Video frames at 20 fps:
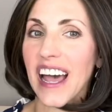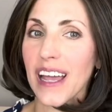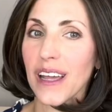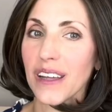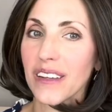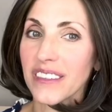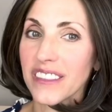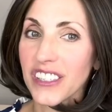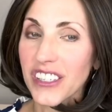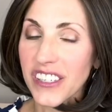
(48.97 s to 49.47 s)

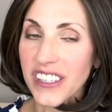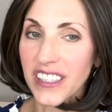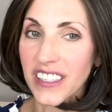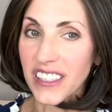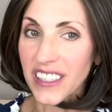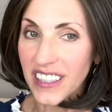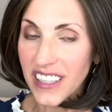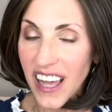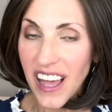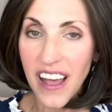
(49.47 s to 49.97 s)
I just
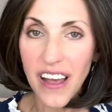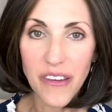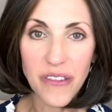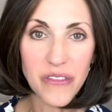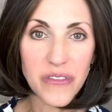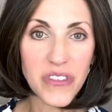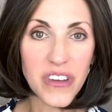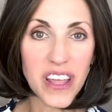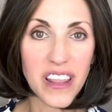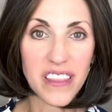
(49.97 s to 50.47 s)

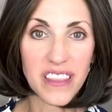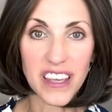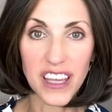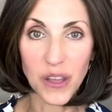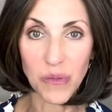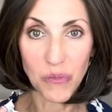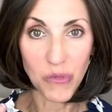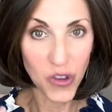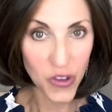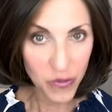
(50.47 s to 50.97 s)
love
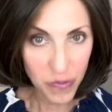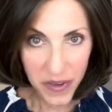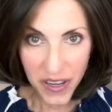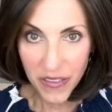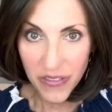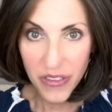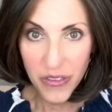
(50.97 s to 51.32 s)
the movement